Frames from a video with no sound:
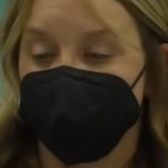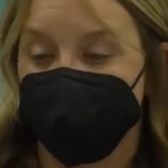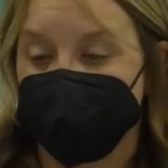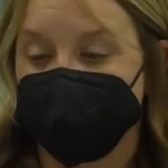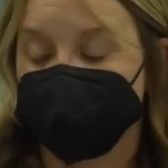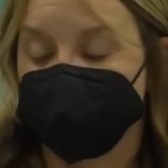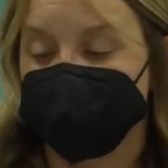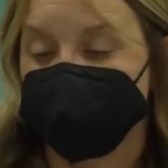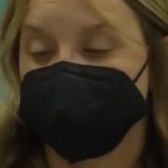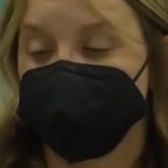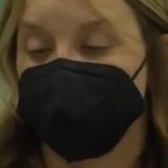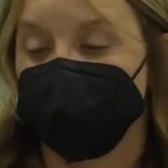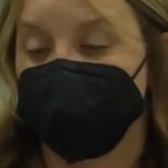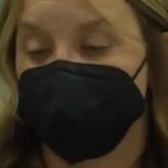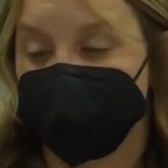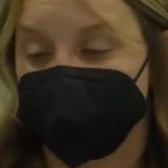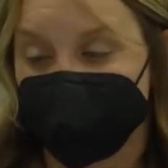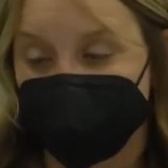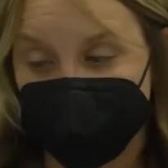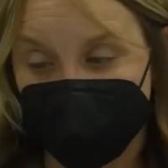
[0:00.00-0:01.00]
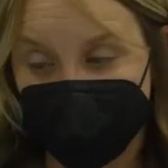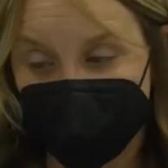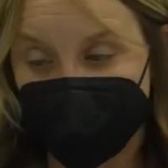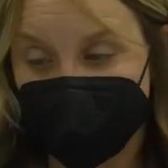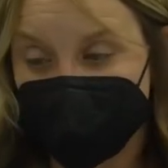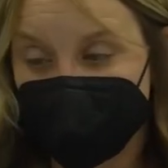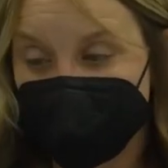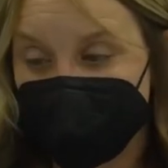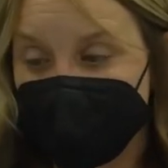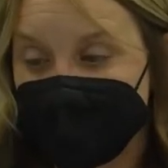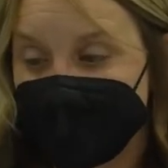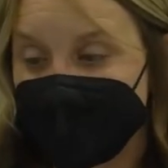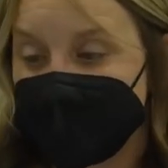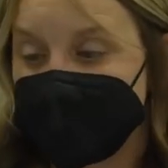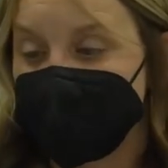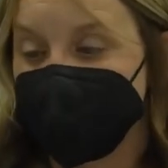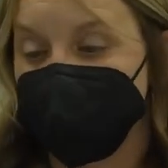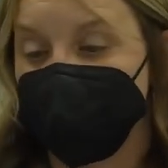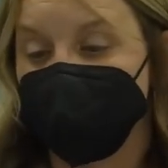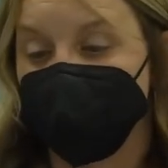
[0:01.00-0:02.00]
amazing supportive community,
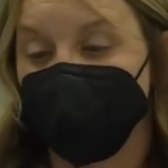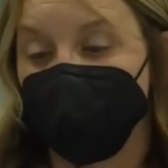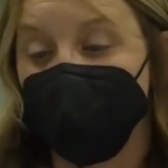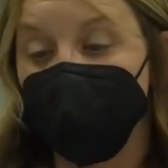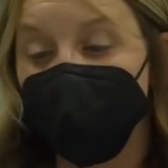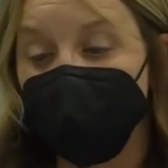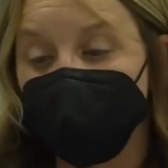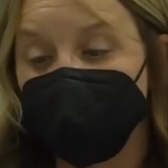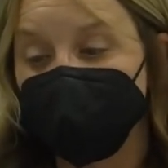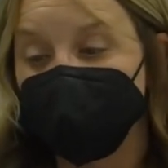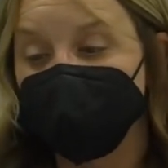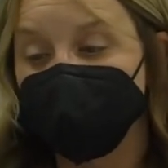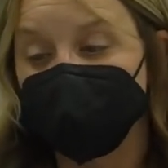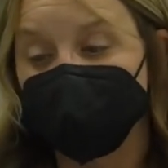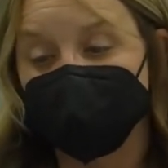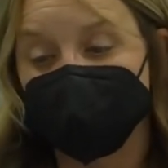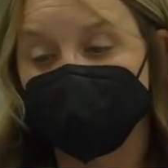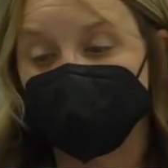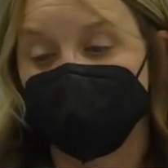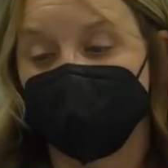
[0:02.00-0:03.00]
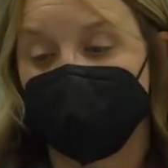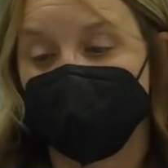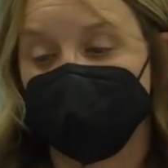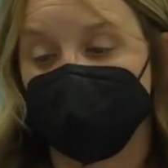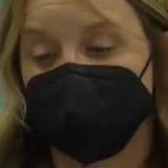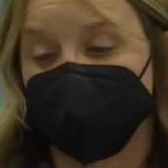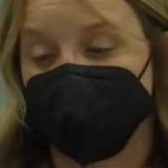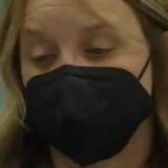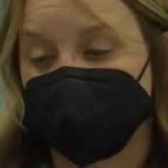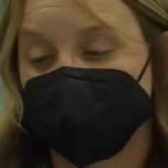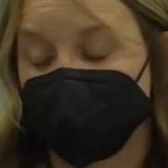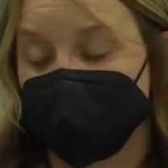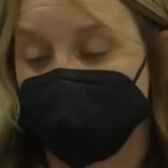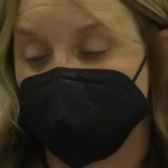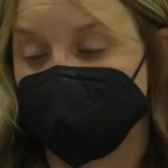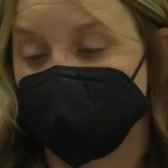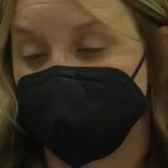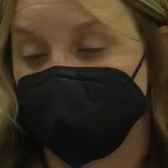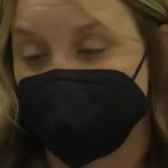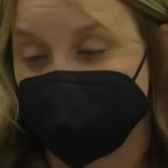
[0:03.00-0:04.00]
and there are no words to describe my
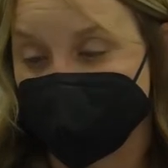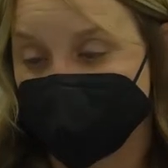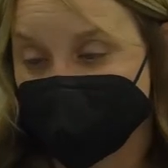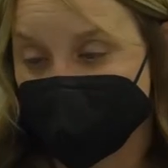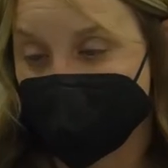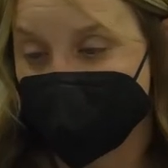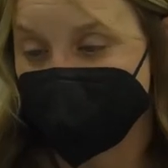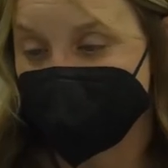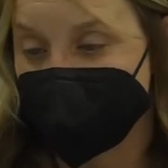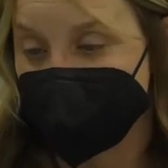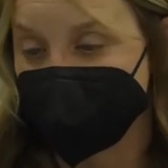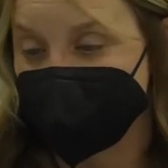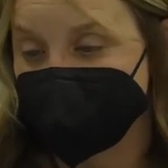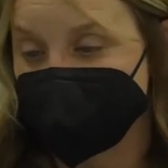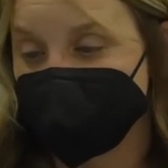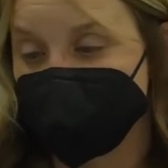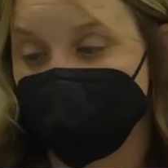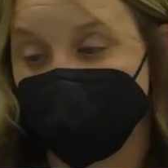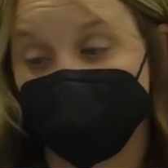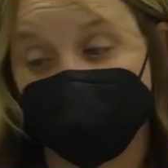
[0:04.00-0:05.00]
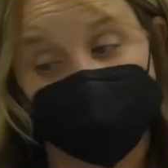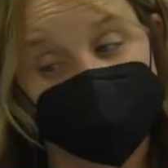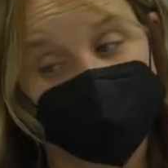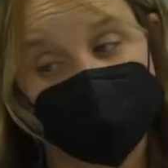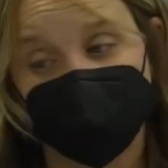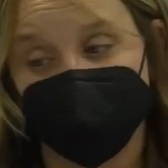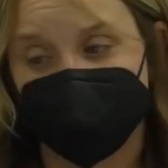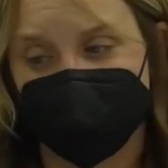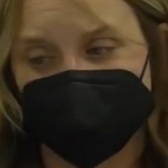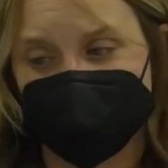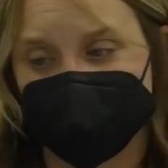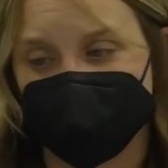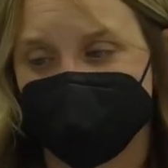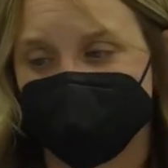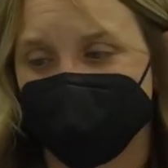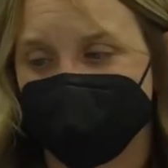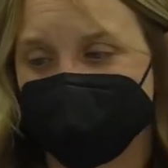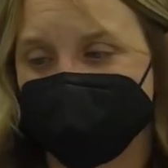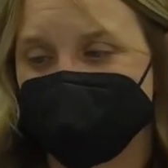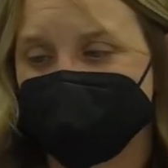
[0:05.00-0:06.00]
appreciation for our staff members who have persevered
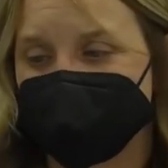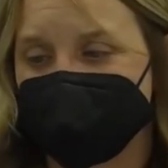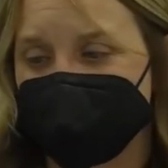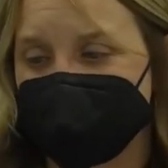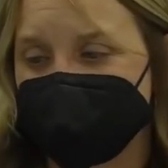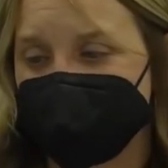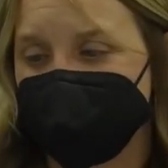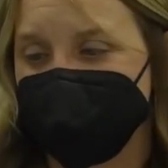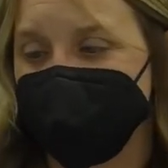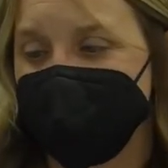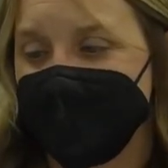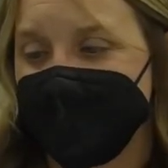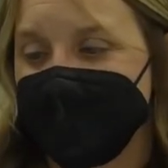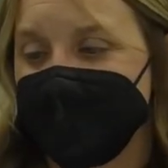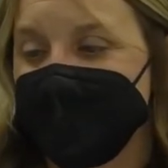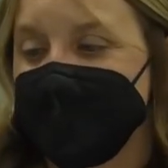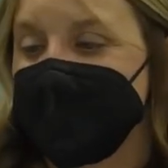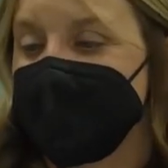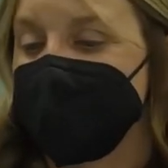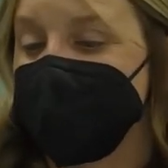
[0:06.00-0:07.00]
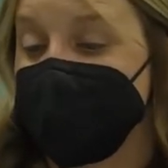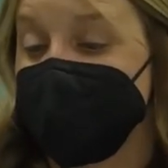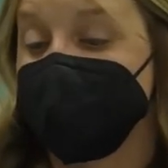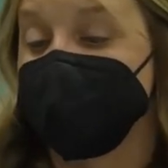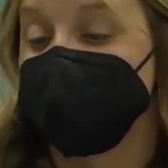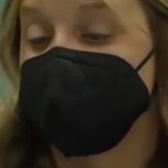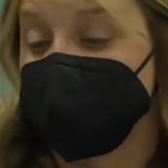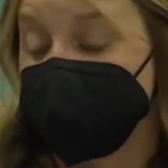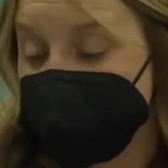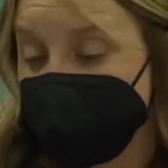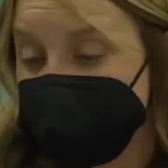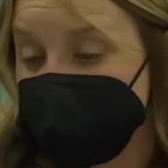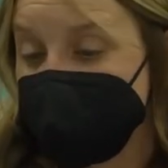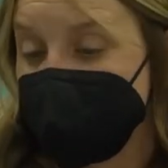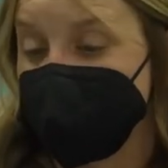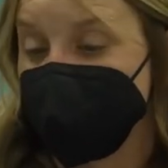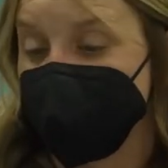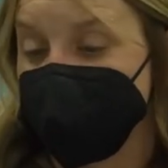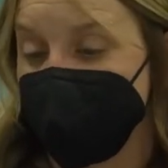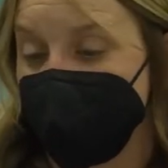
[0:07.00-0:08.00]
during this time, other than to say
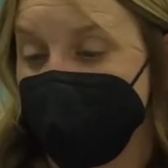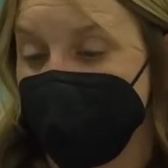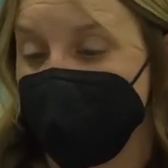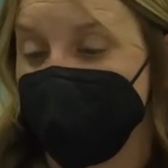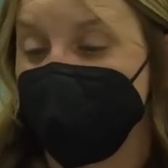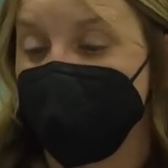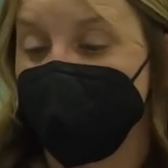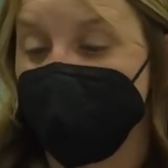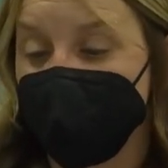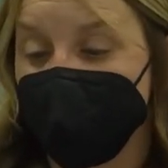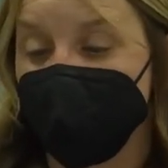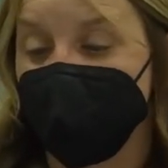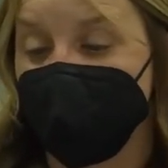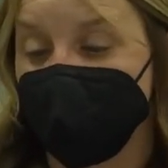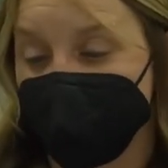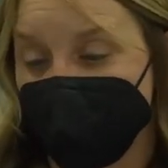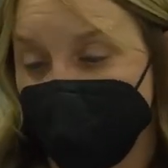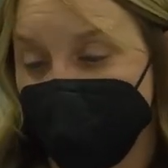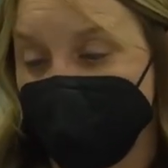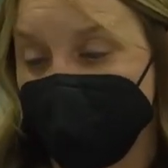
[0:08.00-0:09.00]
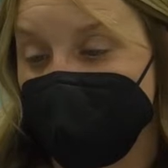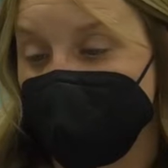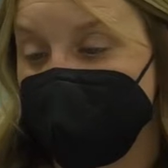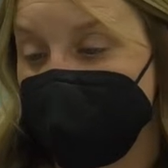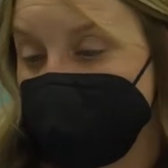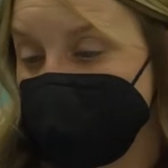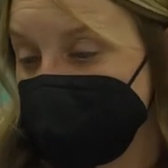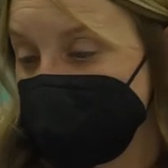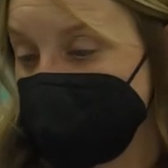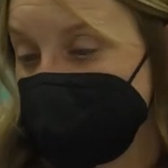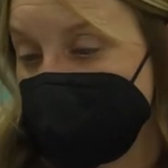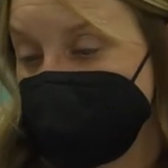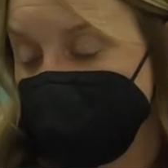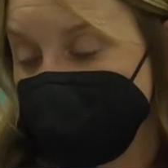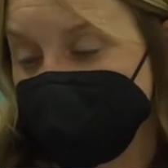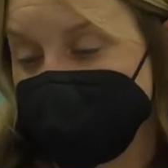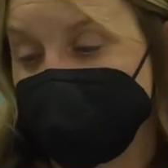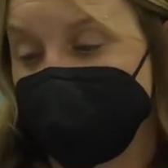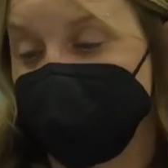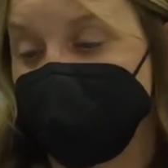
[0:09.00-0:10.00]
thank you all. We all know that public
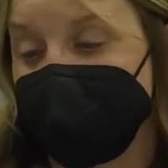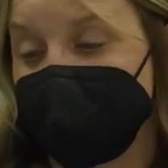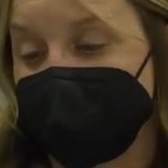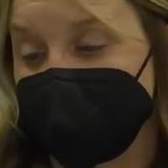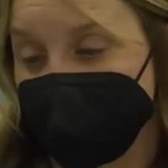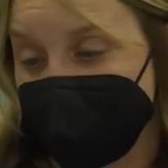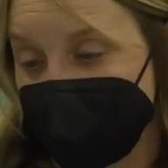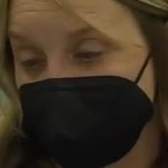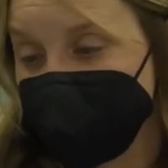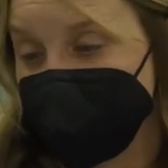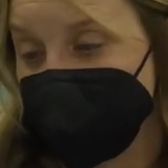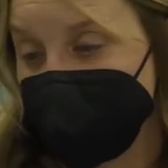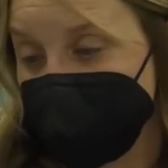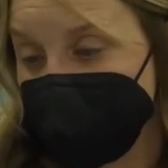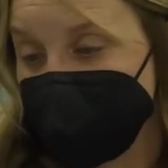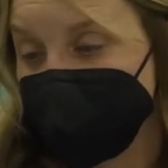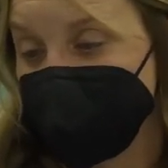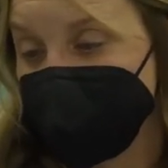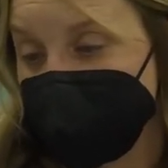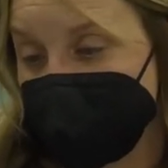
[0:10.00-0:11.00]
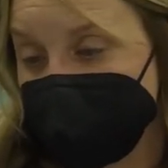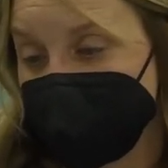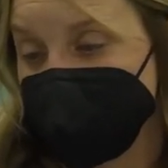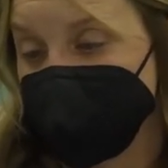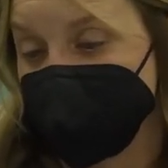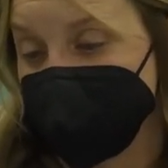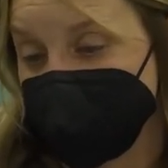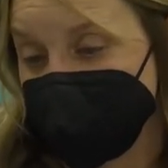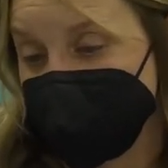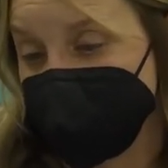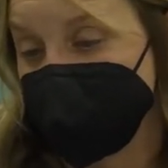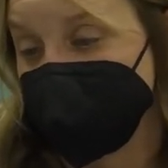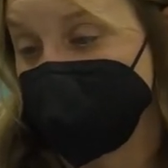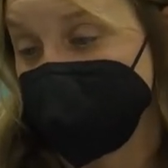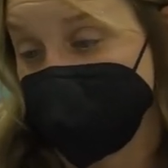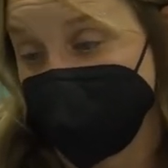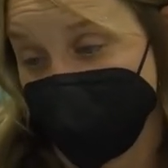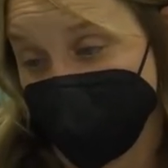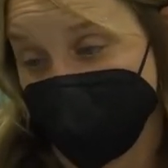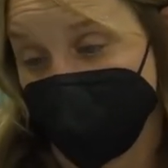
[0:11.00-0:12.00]
libraries have been a lifeline for many during these
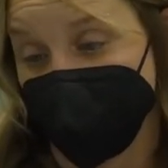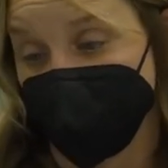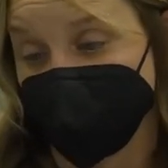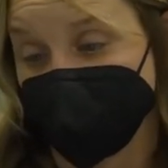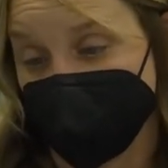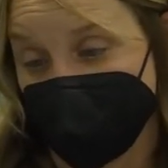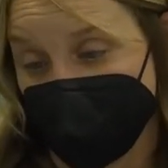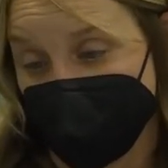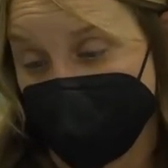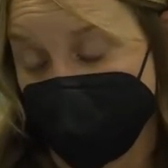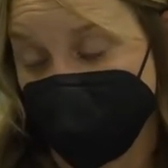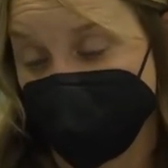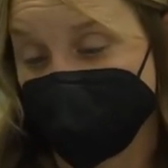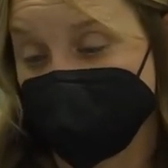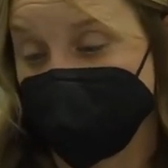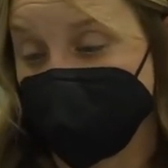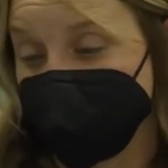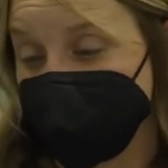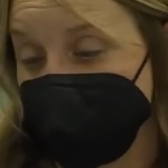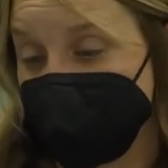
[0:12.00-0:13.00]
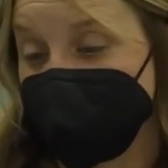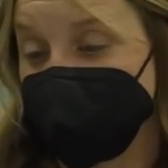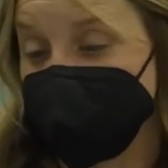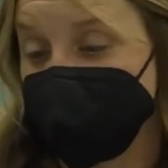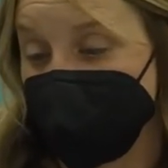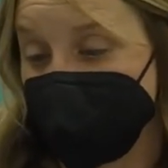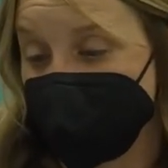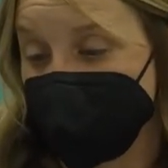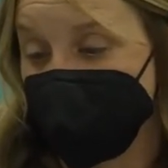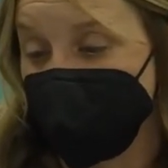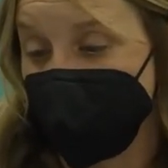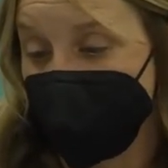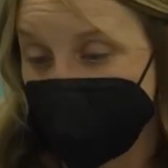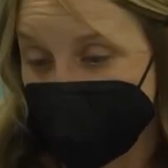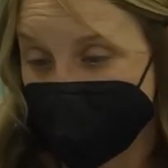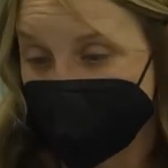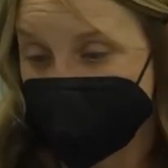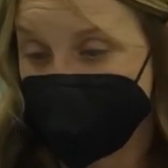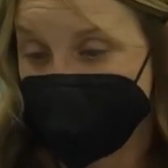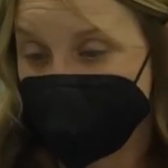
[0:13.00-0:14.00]
difficult times, and in
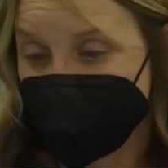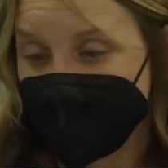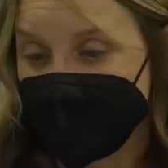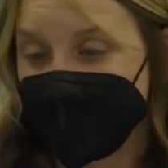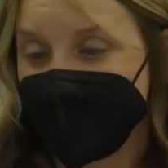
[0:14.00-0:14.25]
2021,